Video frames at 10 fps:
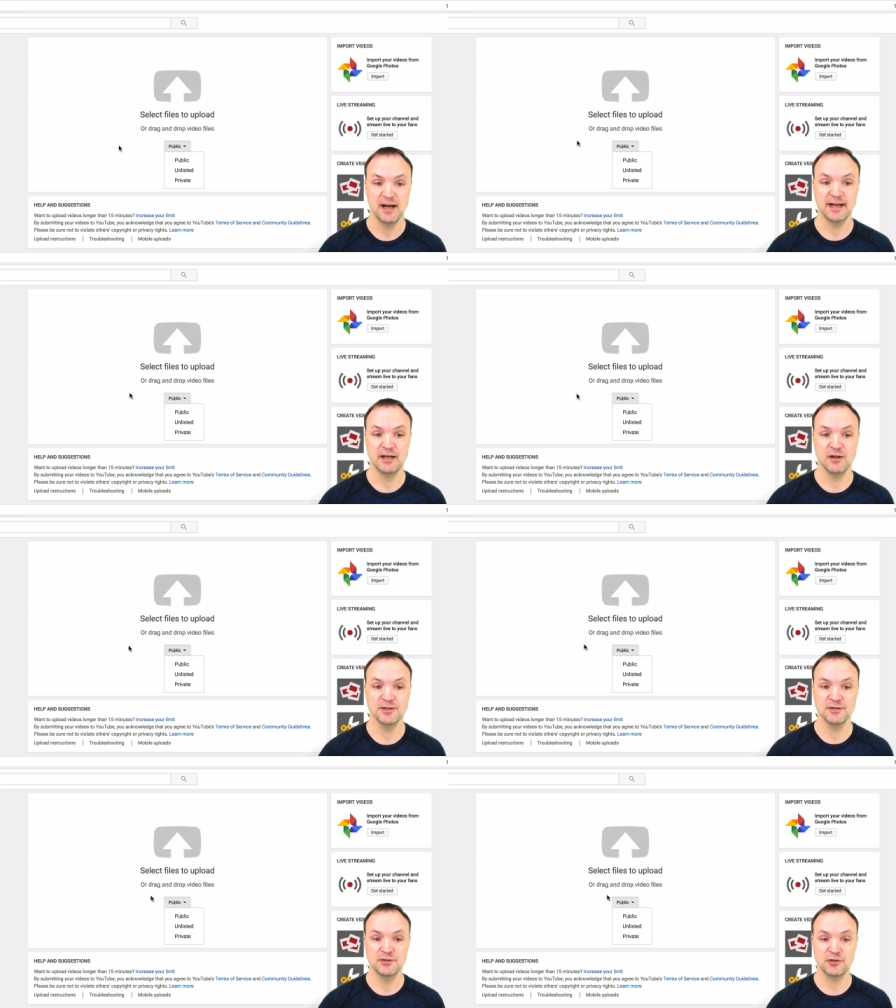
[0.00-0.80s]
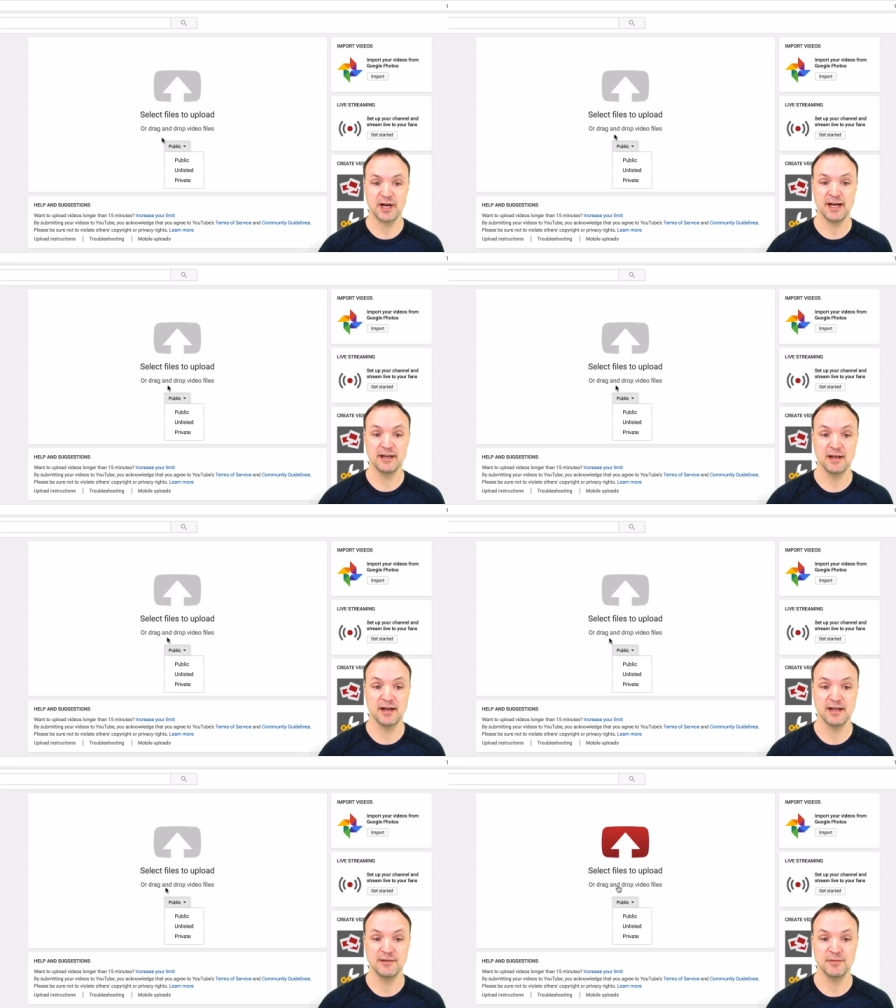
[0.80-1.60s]
I can also drag
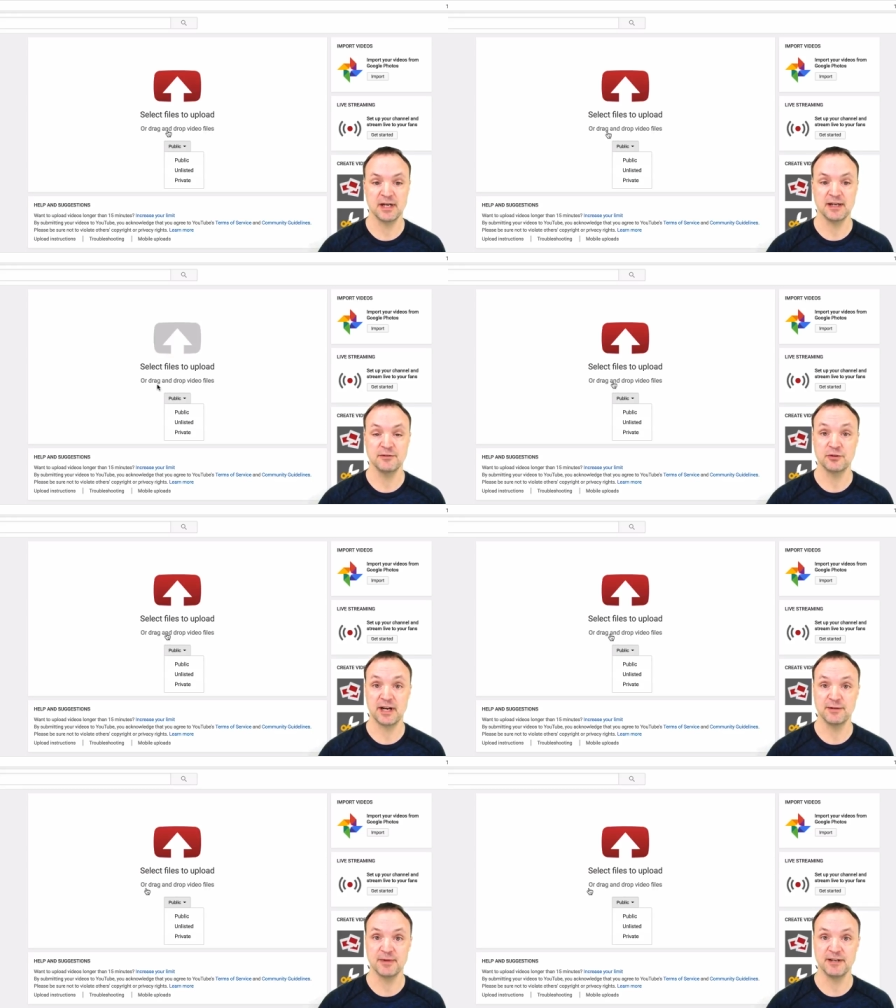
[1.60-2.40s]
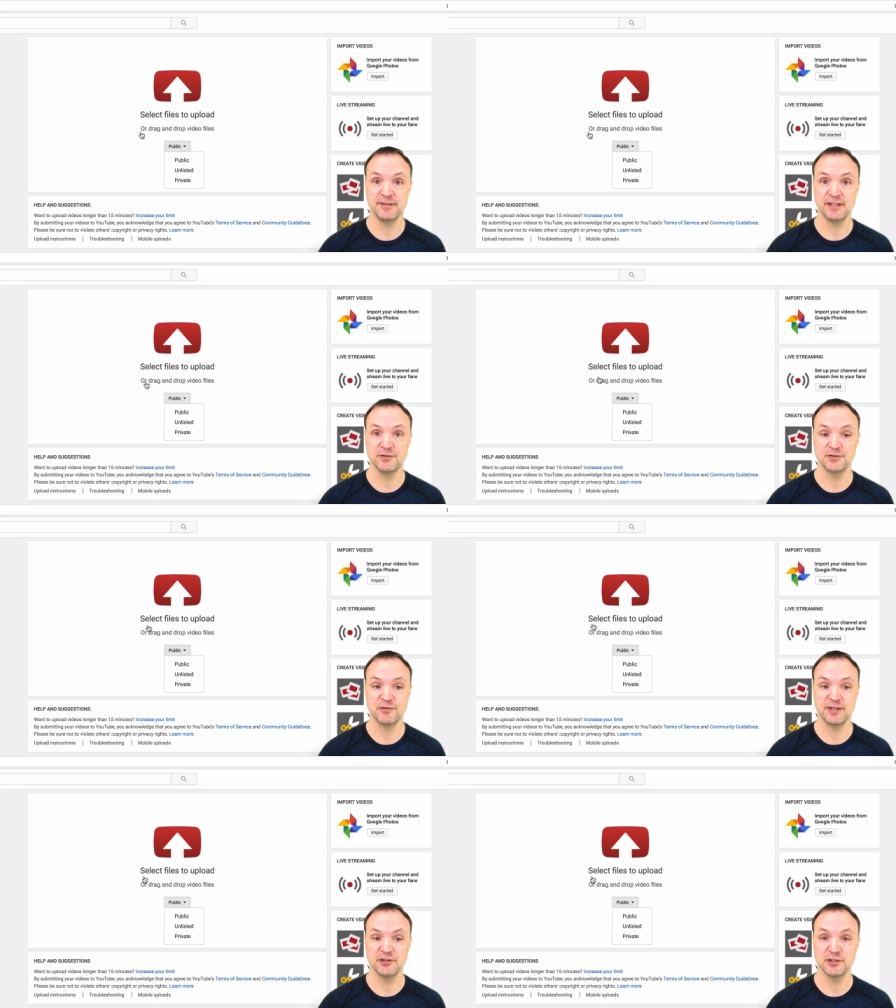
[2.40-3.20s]
my videos
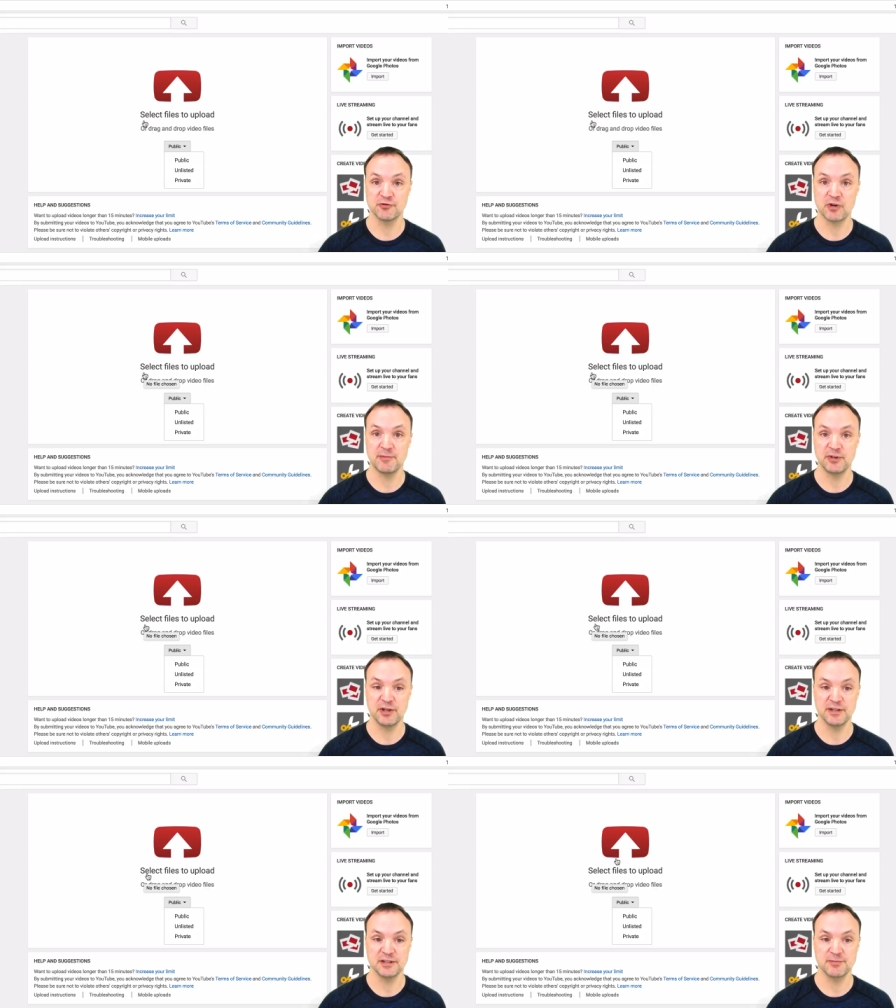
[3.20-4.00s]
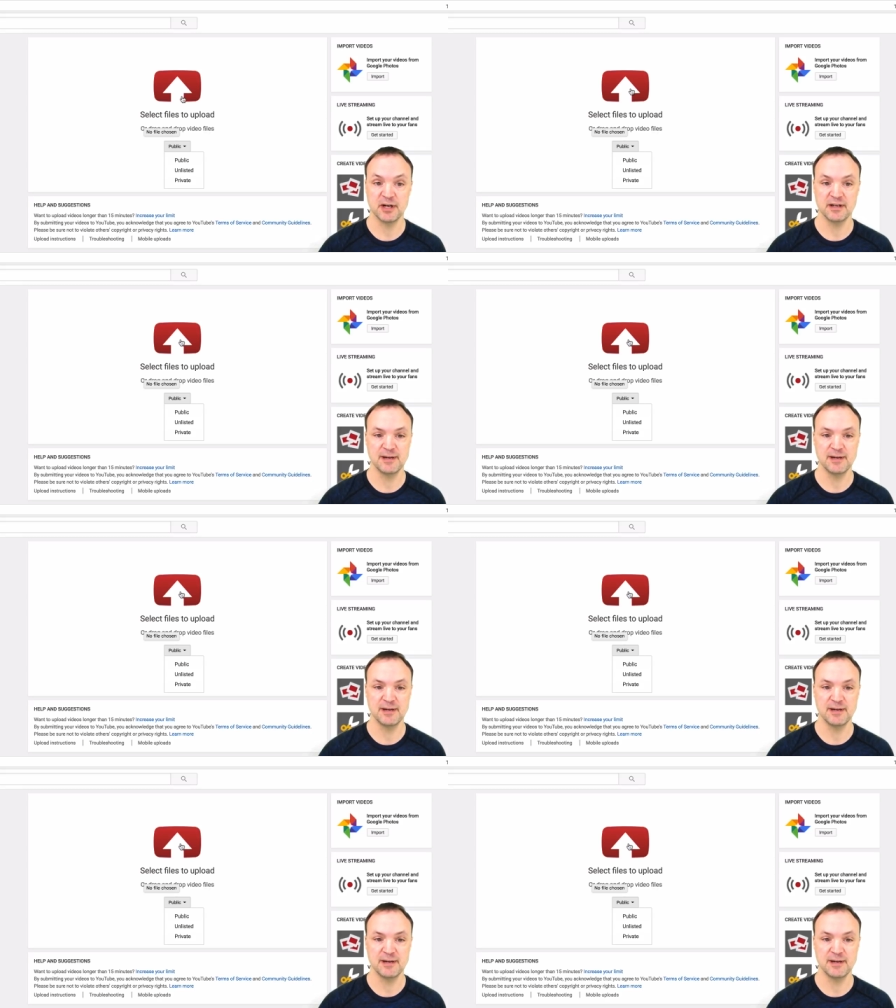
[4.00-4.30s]
over and just drop it on this part.